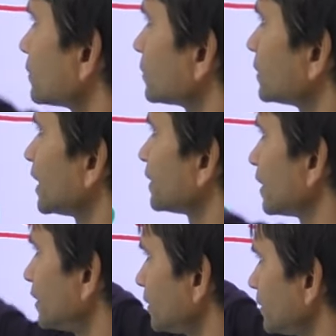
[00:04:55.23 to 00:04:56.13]
then
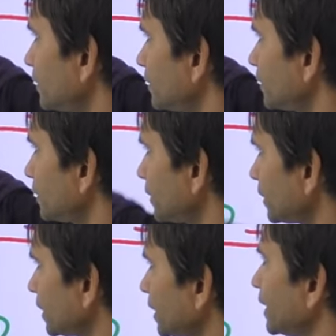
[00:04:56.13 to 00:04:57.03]
the
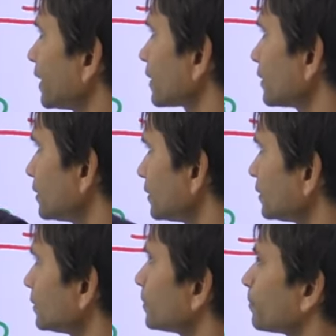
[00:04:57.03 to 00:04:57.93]
air
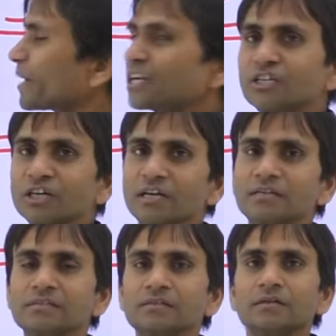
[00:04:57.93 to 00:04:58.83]
pressure
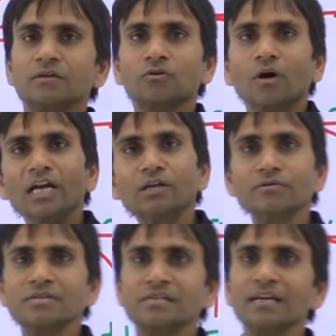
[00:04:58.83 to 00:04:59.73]

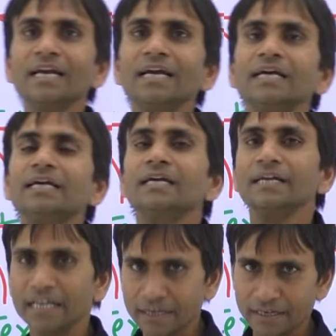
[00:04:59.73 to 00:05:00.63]
continuously
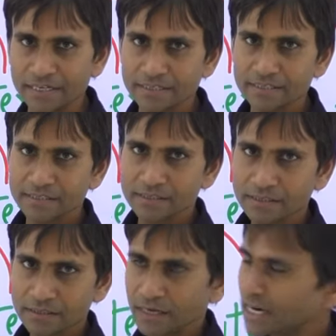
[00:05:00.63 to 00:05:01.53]
decrease
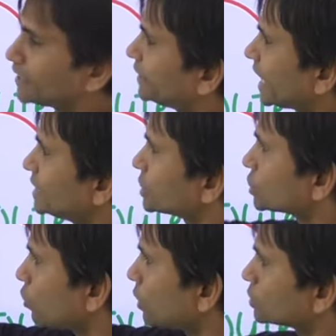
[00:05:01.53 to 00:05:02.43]
and dense
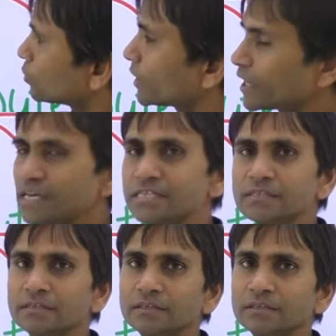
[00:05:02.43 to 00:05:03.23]
also decrease,